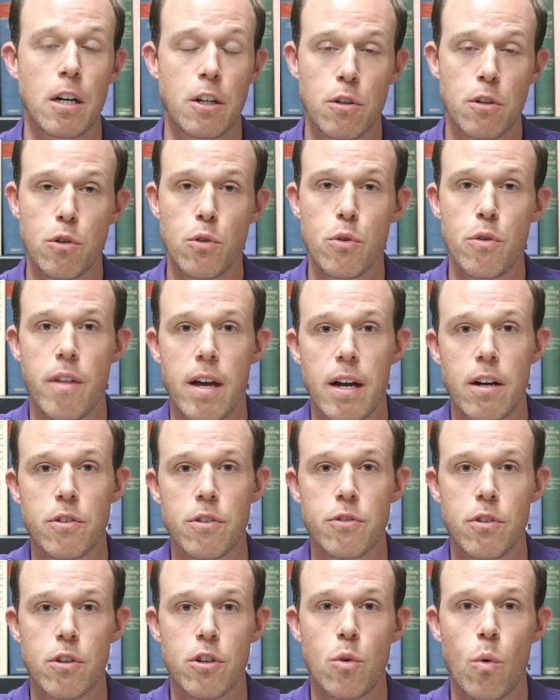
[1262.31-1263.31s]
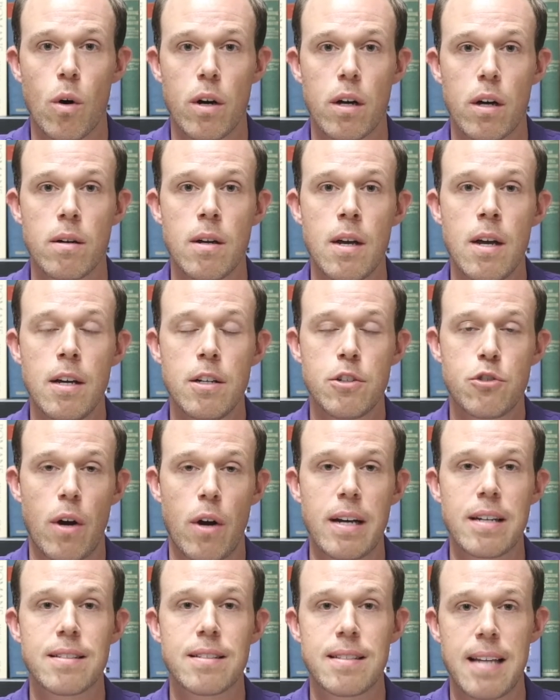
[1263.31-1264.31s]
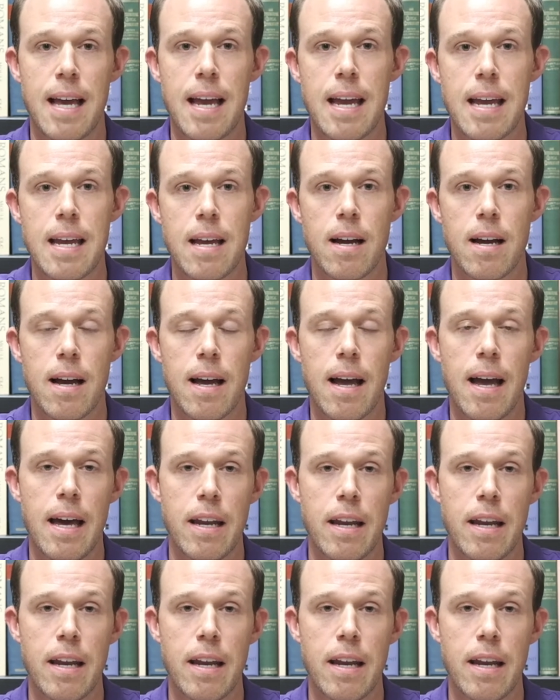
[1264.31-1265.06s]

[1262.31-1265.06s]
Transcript: clue there. So you want to try to stay ahead